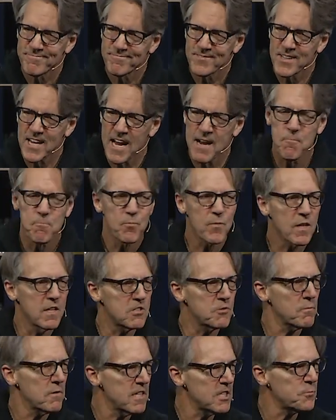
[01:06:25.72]
Okay,
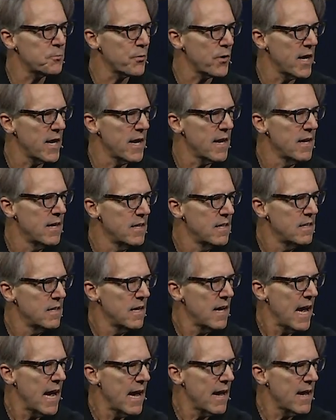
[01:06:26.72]
let's, let's pray.
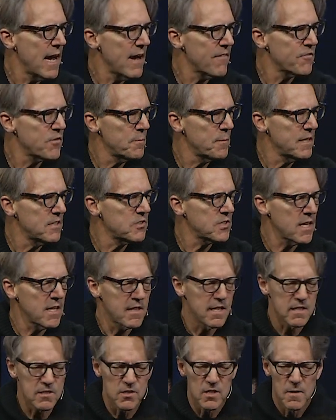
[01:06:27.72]
A- after me, say
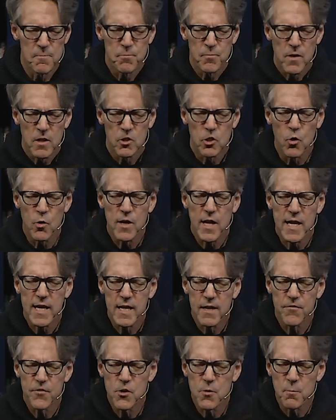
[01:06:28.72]
this. Lord, I
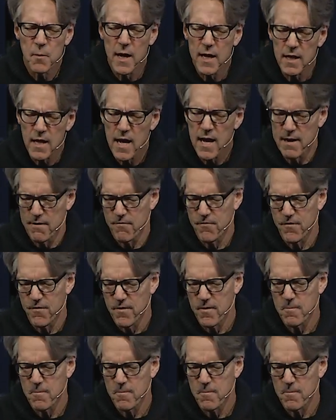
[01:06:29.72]
give you my life.